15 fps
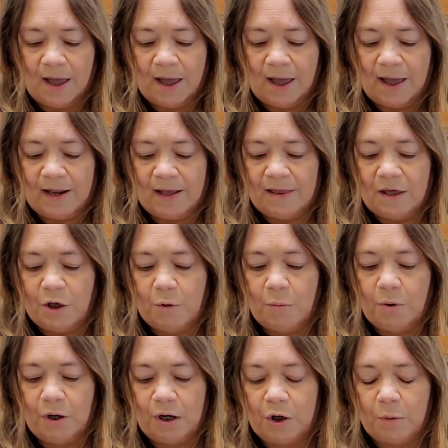anything you
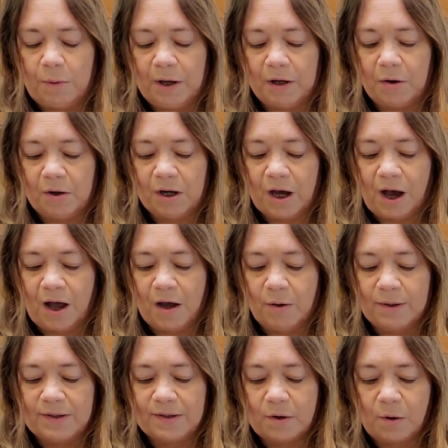put in your pico de gallo
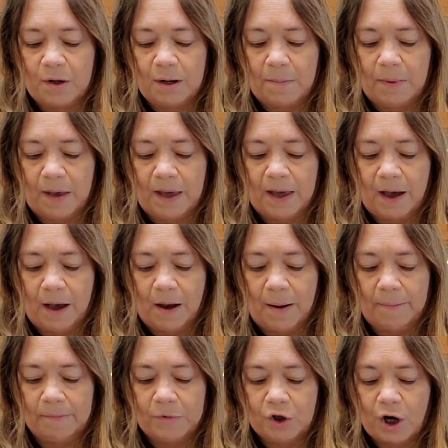is going to be
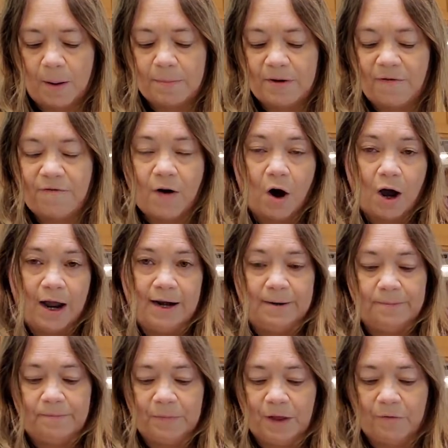chopped fine
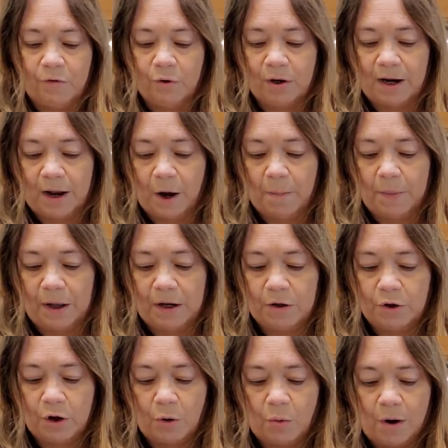if you can help it. You
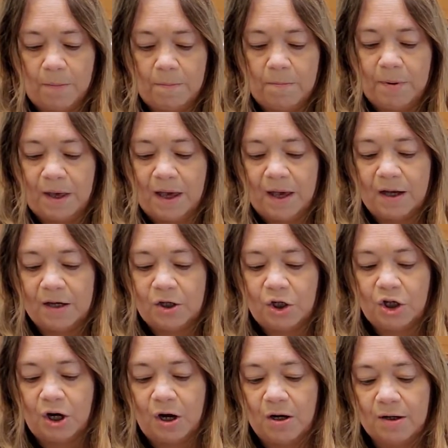don't want big
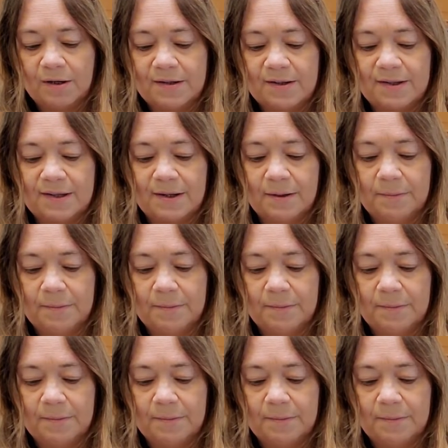chunks.